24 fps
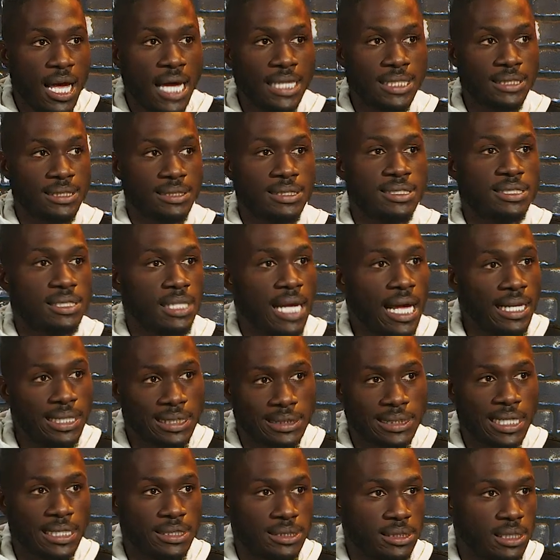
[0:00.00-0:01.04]
I just
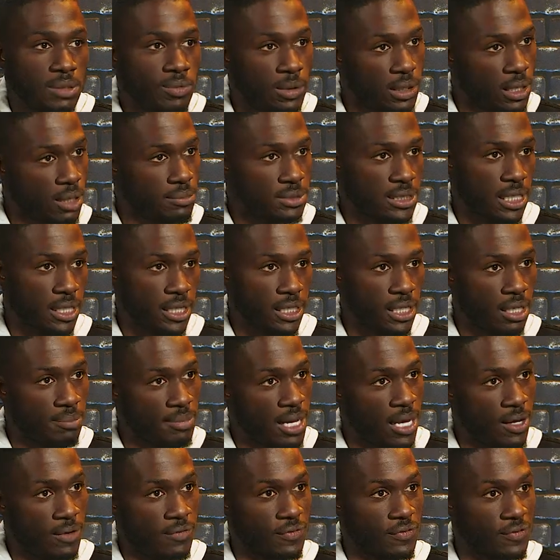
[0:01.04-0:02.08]
like seeing what comes out of your
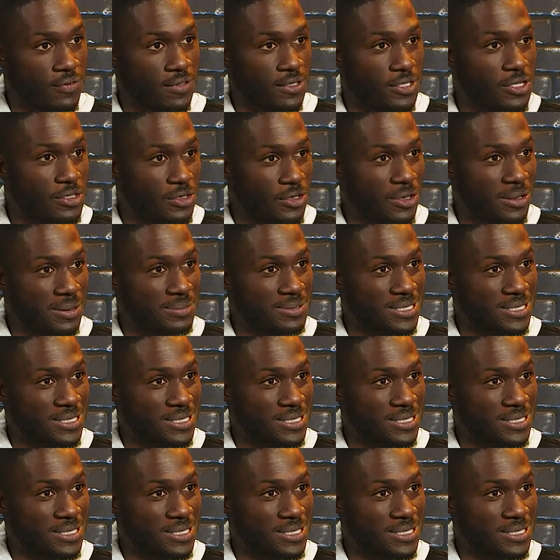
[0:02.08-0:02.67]
mouth. Right. You know what I'm